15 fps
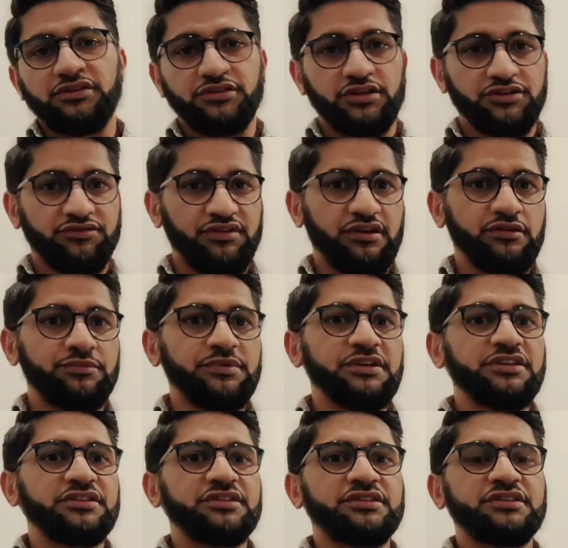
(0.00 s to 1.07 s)
massage
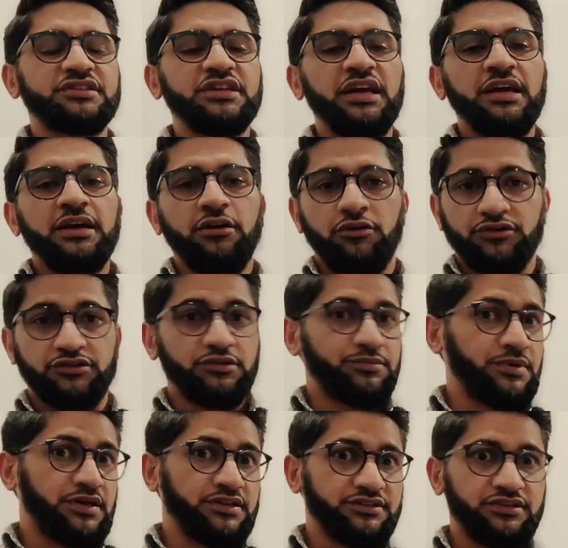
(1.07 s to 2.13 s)
therapists,
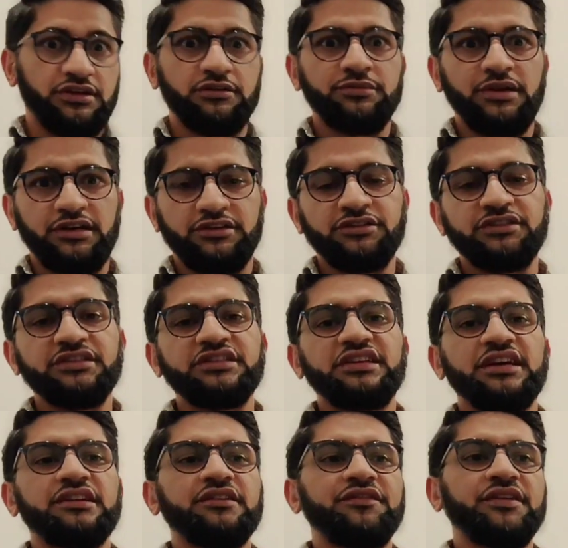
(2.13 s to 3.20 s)
osteopaths, chiropractors, these
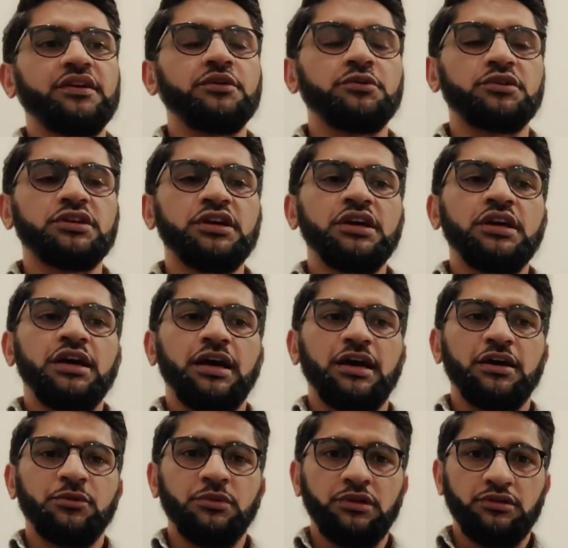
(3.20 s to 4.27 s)
kind of folk
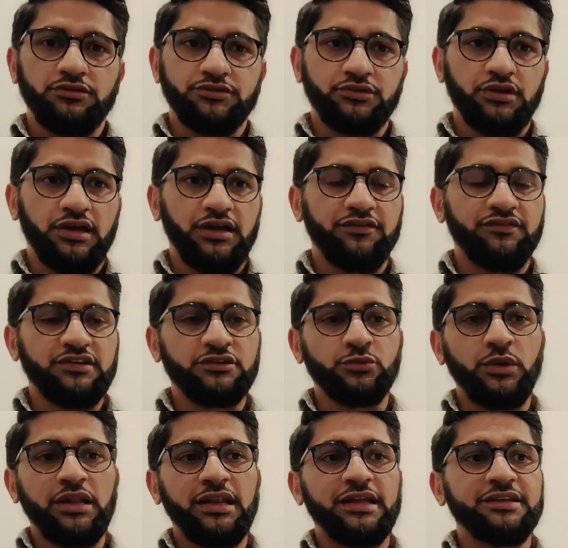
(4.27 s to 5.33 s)
will also have, as
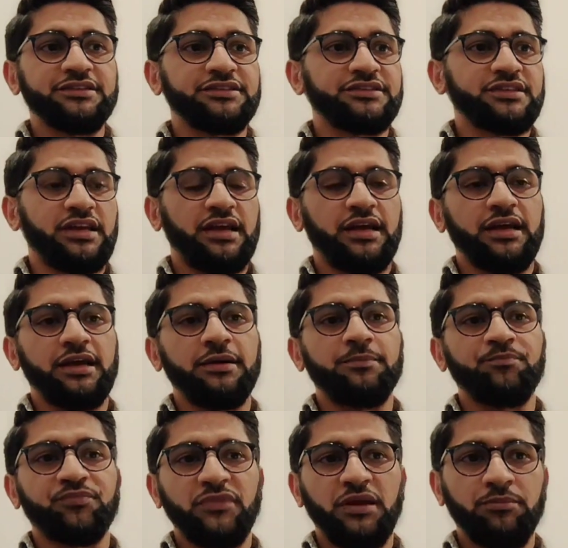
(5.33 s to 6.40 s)
well as
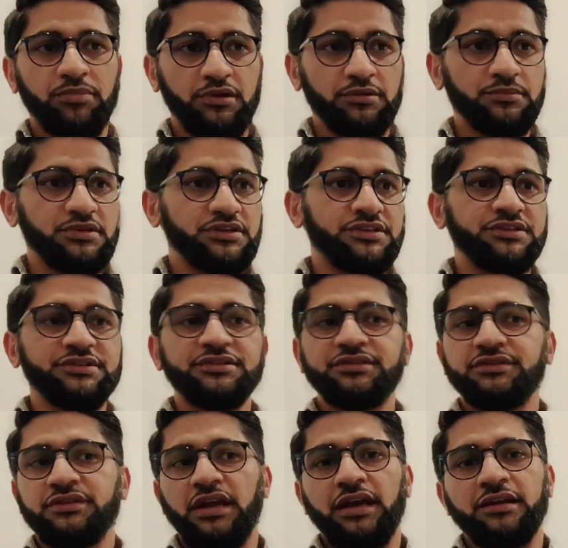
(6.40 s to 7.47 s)

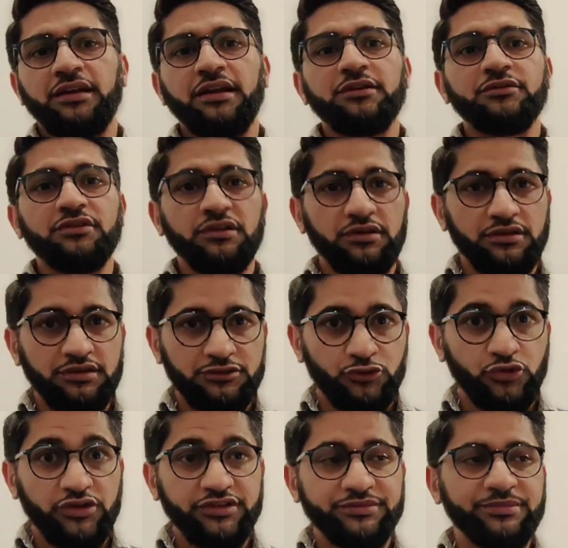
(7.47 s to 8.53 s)
plumbers and other
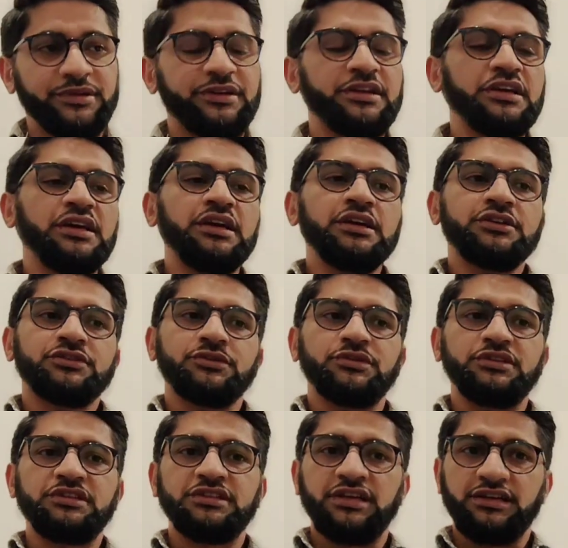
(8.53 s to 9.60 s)
tradesmen. So
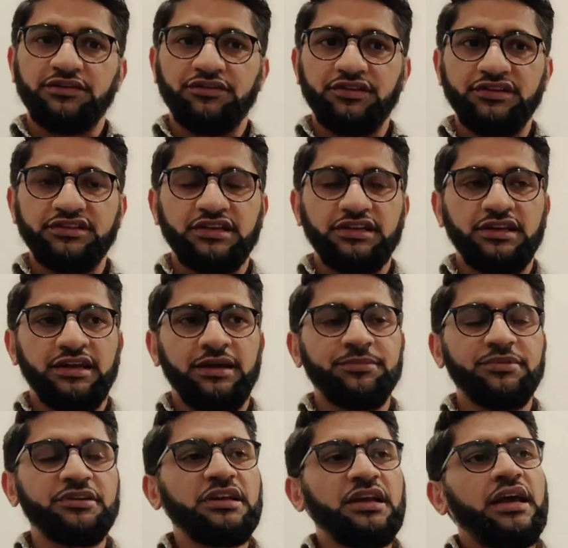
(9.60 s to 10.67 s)
these kind of things can
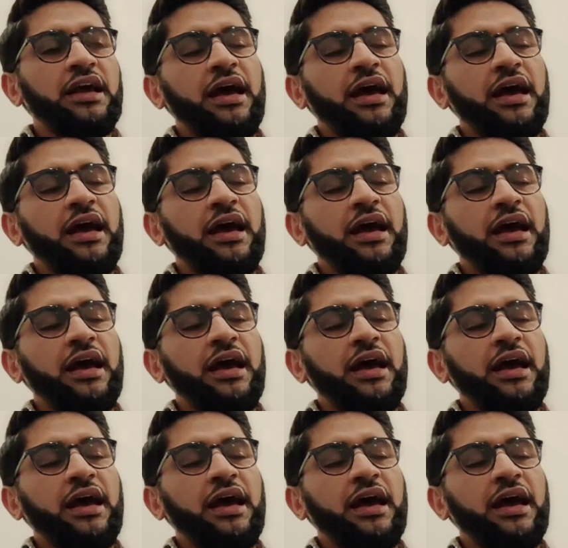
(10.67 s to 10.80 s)
happen.